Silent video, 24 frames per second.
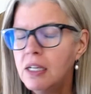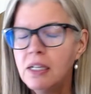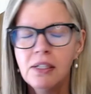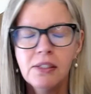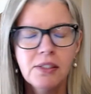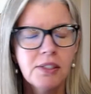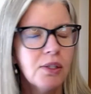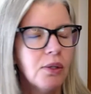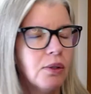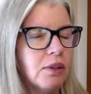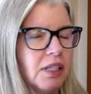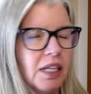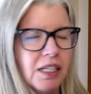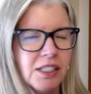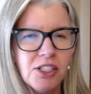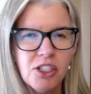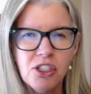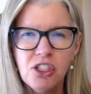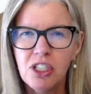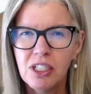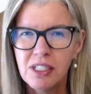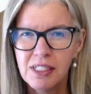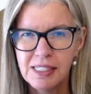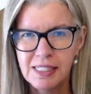So let's
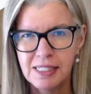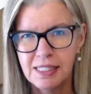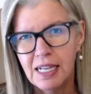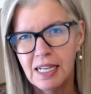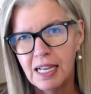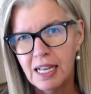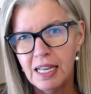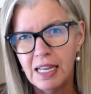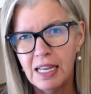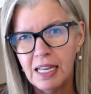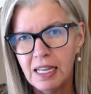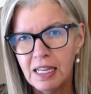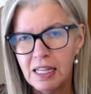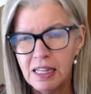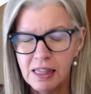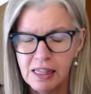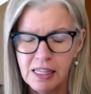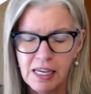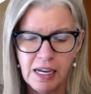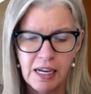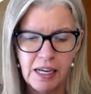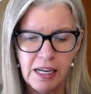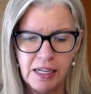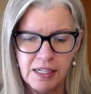just say
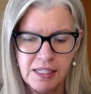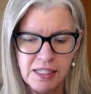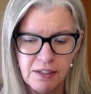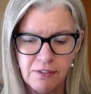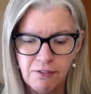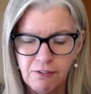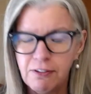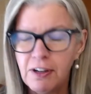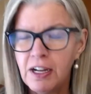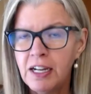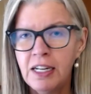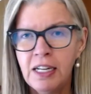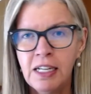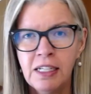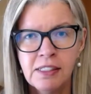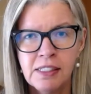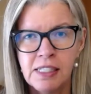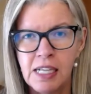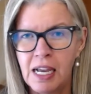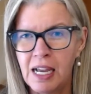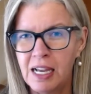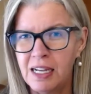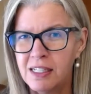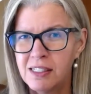that finance
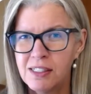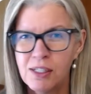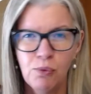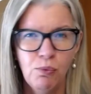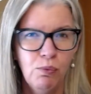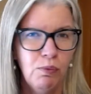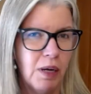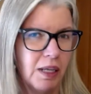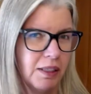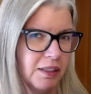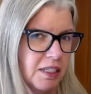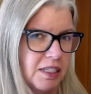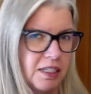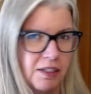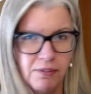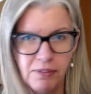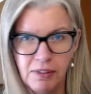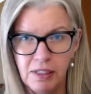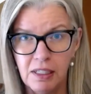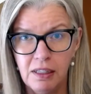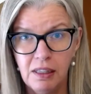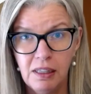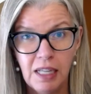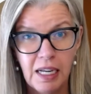has a
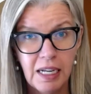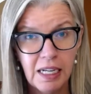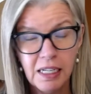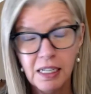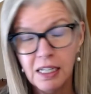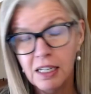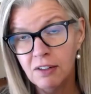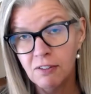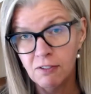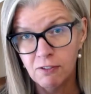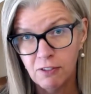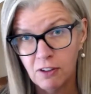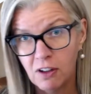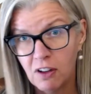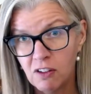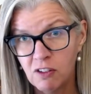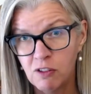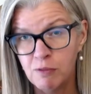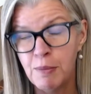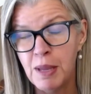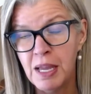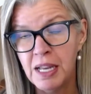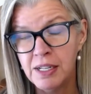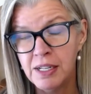relatively light
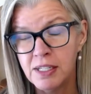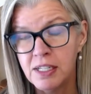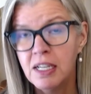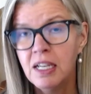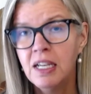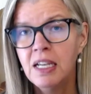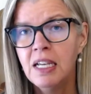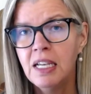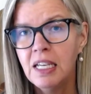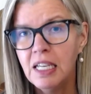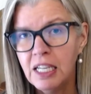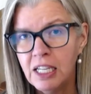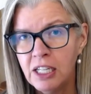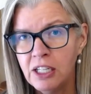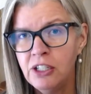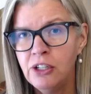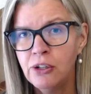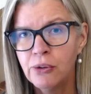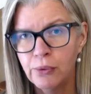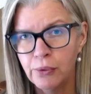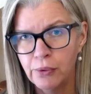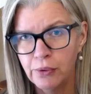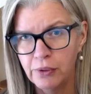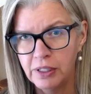involvement in
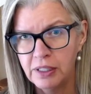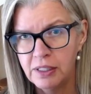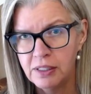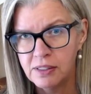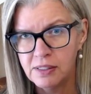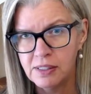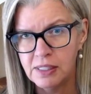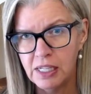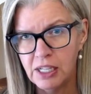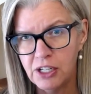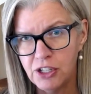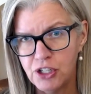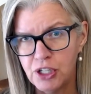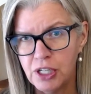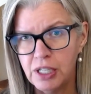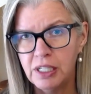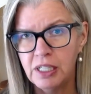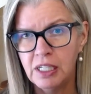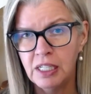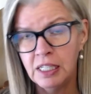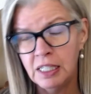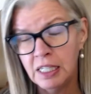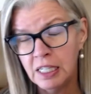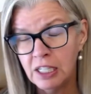your organization
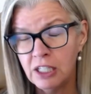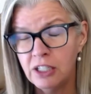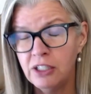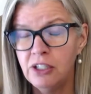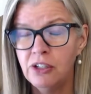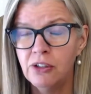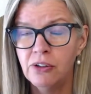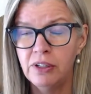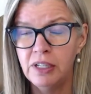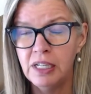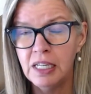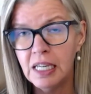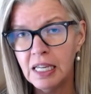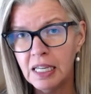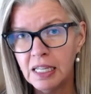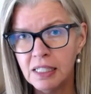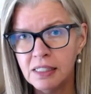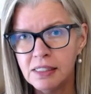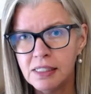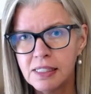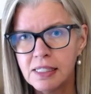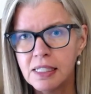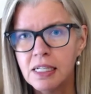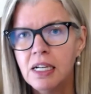and in your
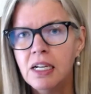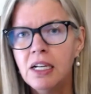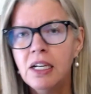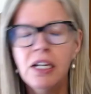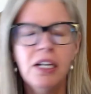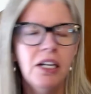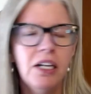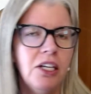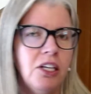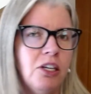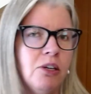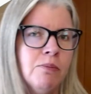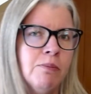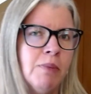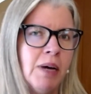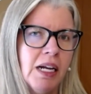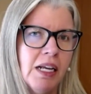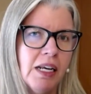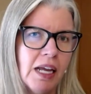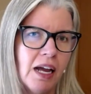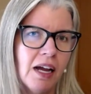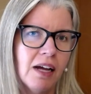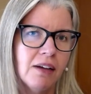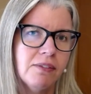needs. You might
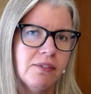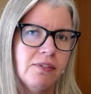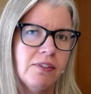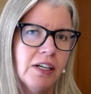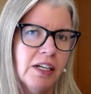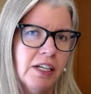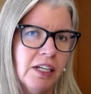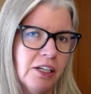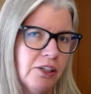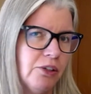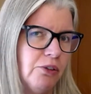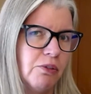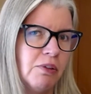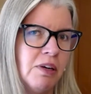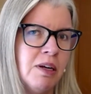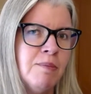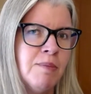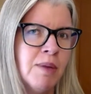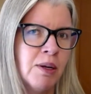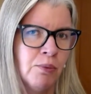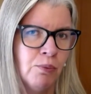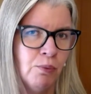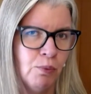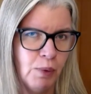have an
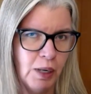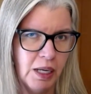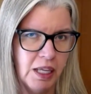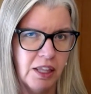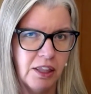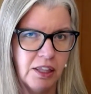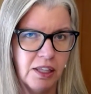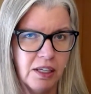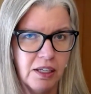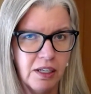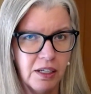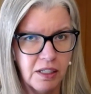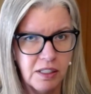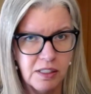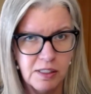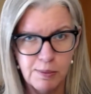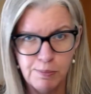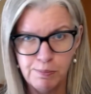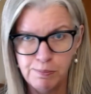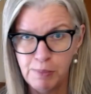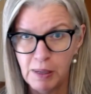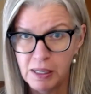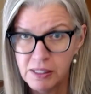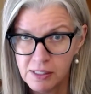agreement with a
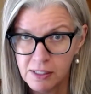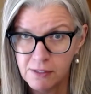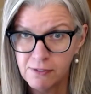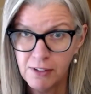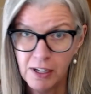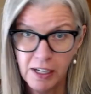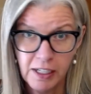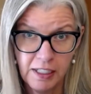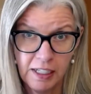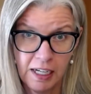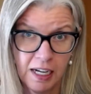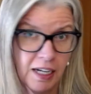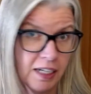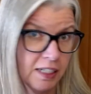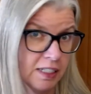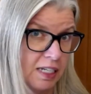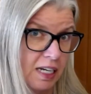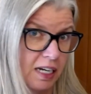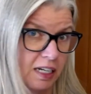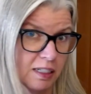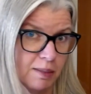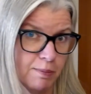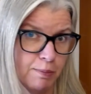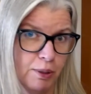specified
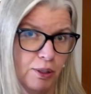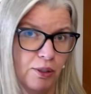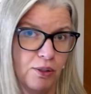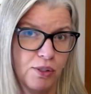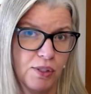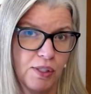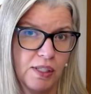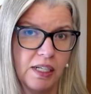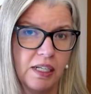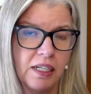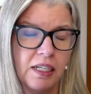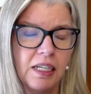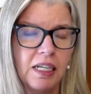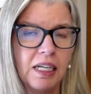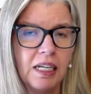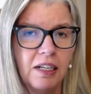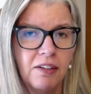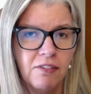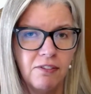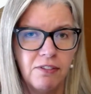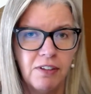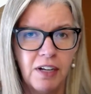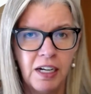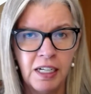contact person
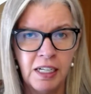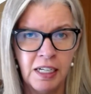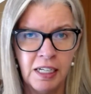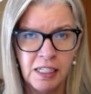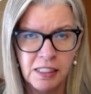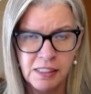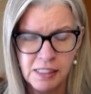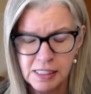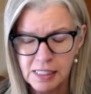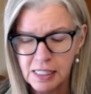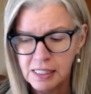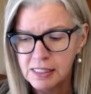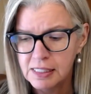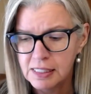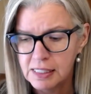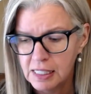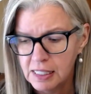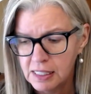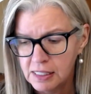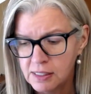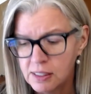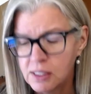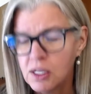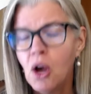in finance that
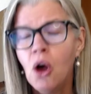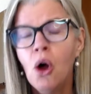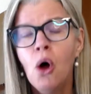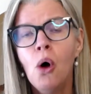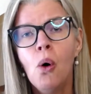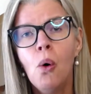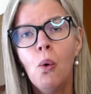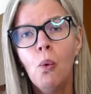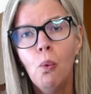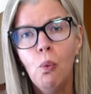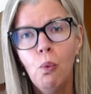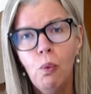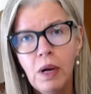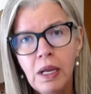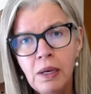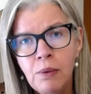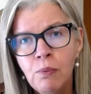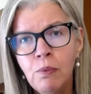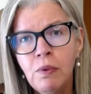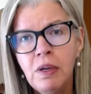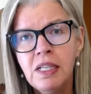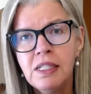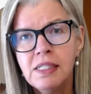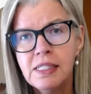says,
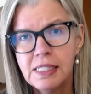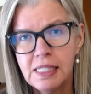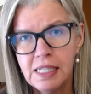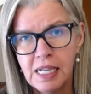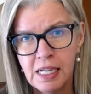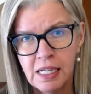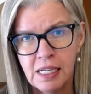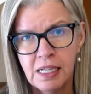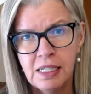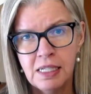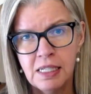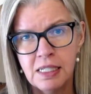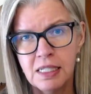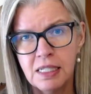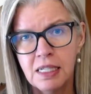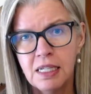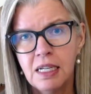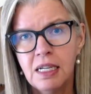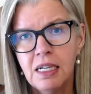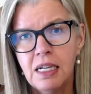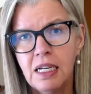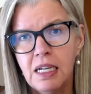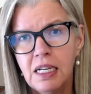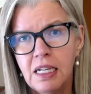when we send
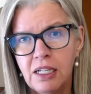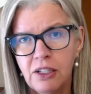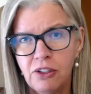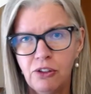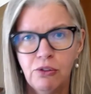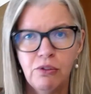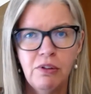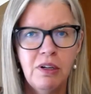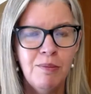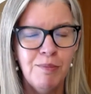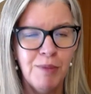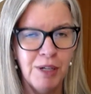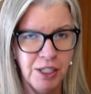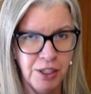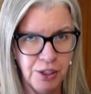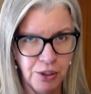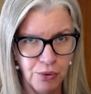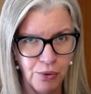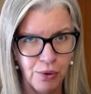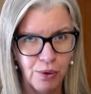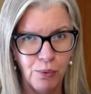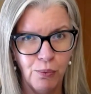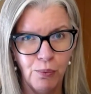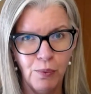an agreement
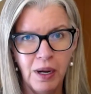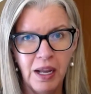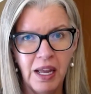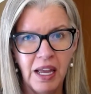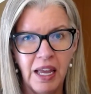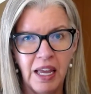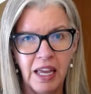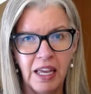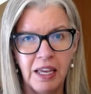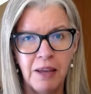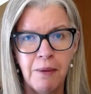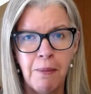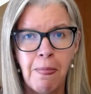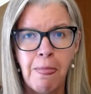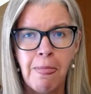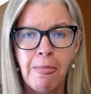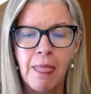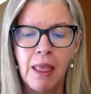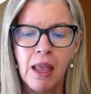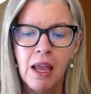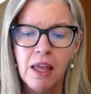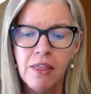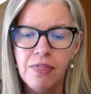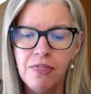your way,
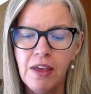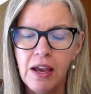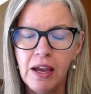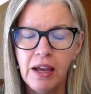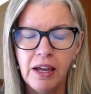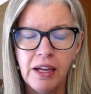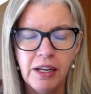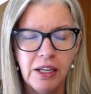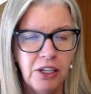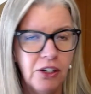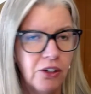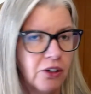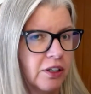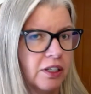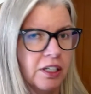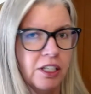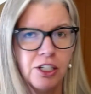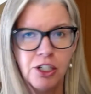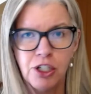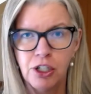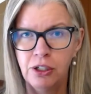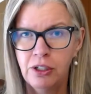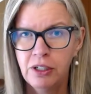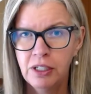that you're going to
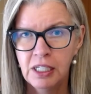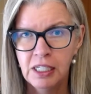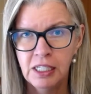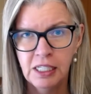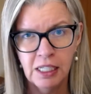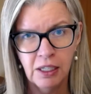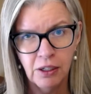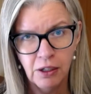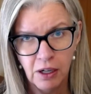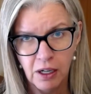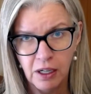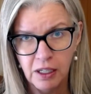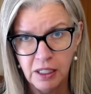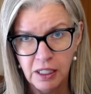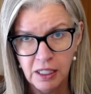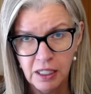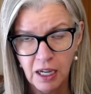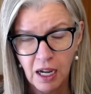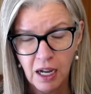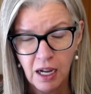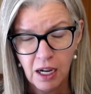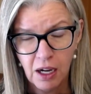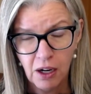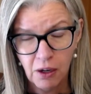turn it
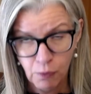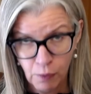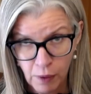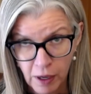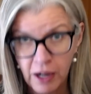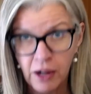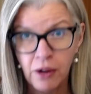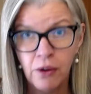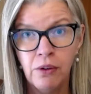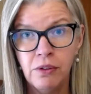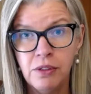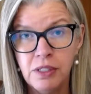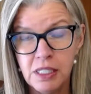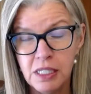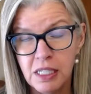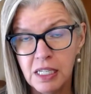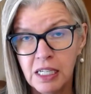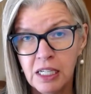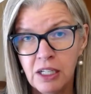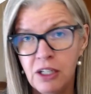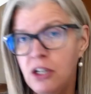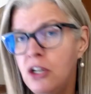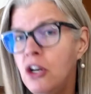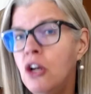around
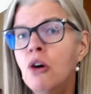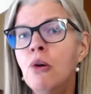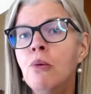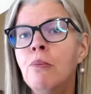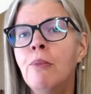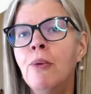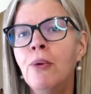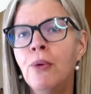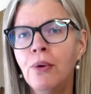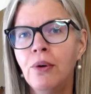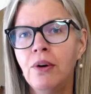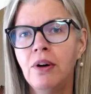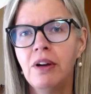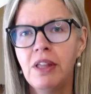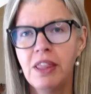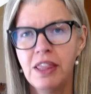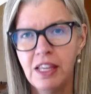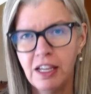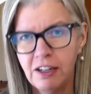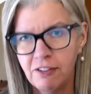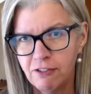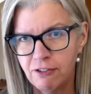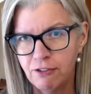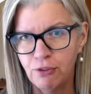in no more
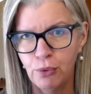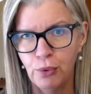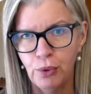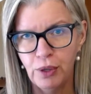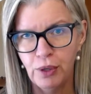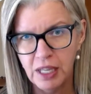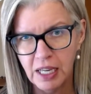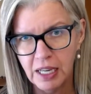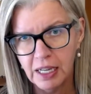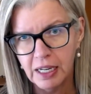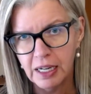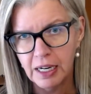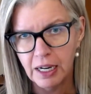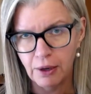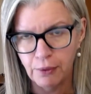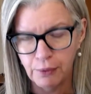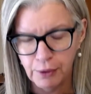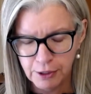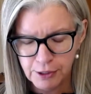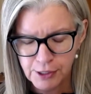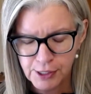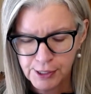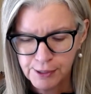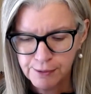than 48
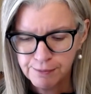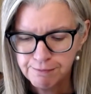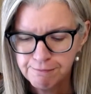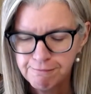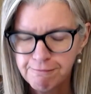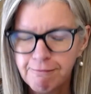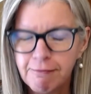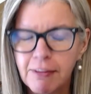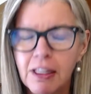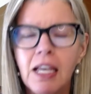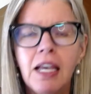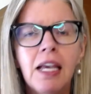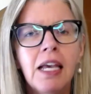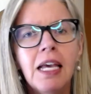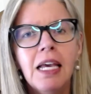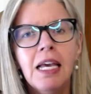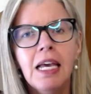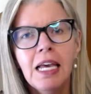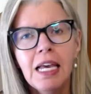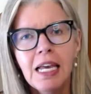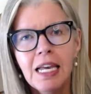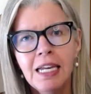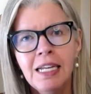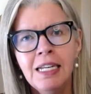hours.
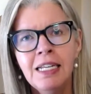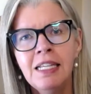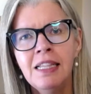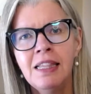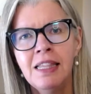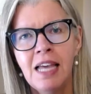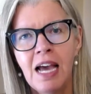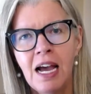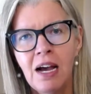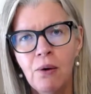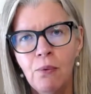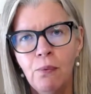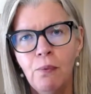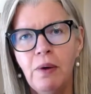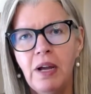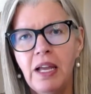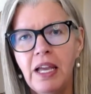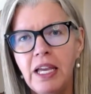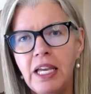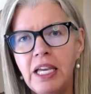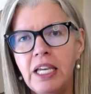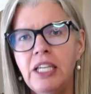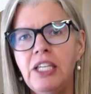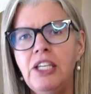And in that
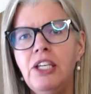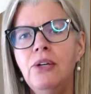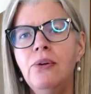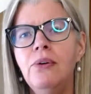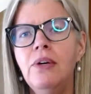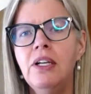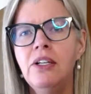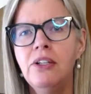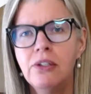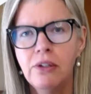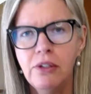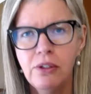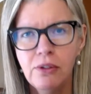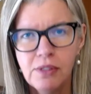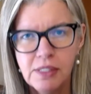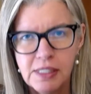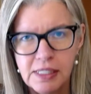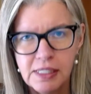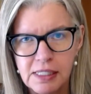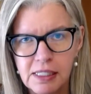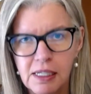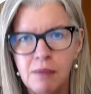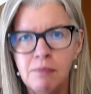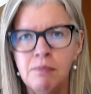way, you introduce
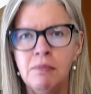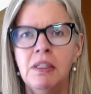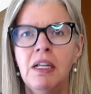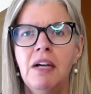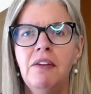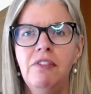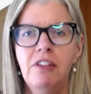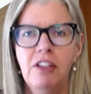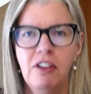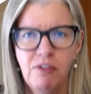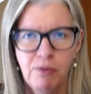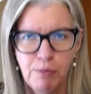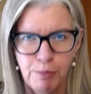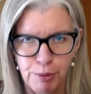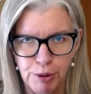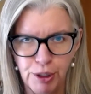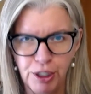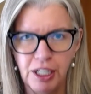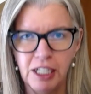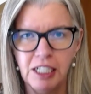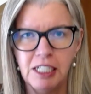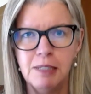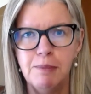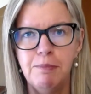some level of
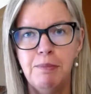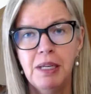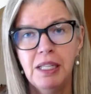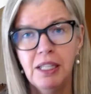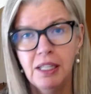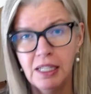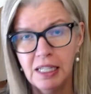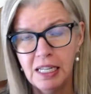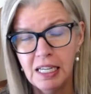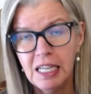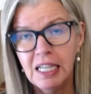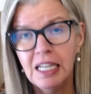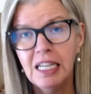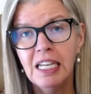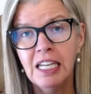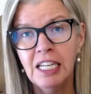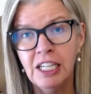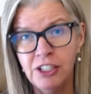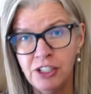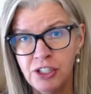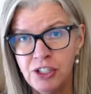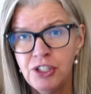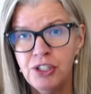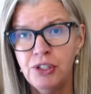predictability
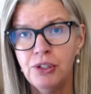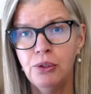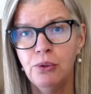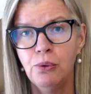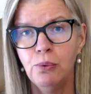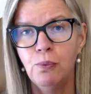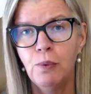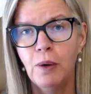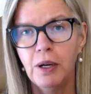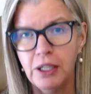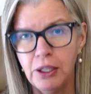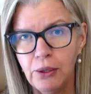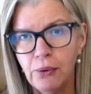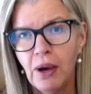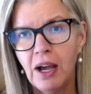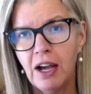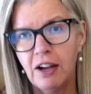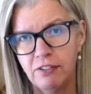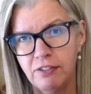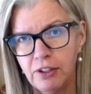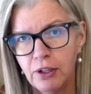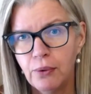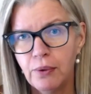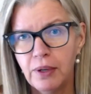into what you
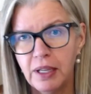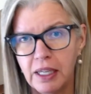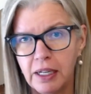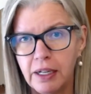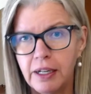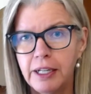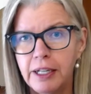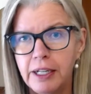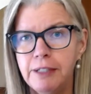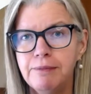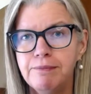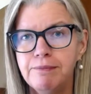have going on.